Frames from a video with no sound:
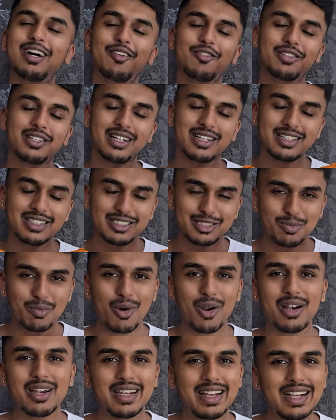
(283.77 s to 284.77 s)
love the
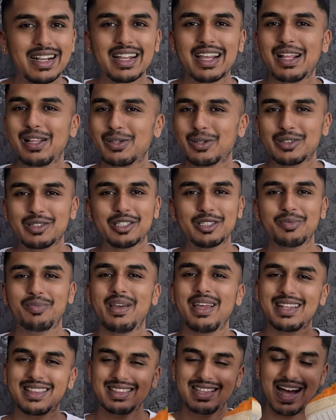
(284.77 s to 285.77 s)
small details on this
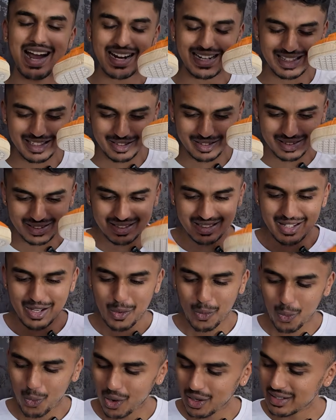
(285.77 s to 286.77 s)
pair. That is
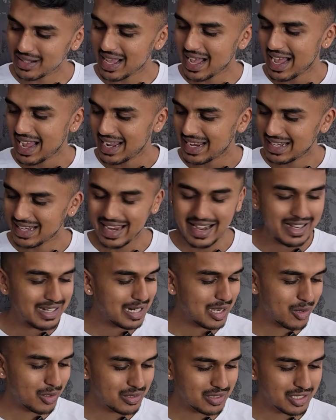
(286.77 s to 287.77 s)
what I
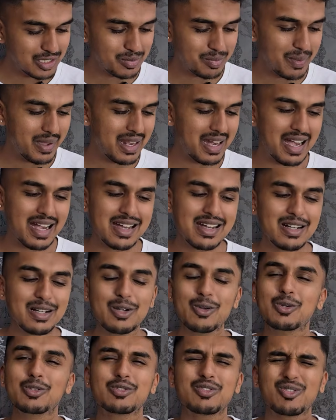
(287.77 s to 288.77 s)
liked on this pair, and
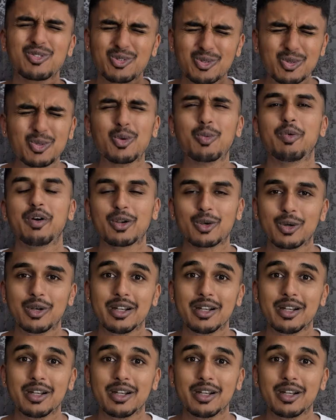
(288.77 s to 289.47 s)
it looks super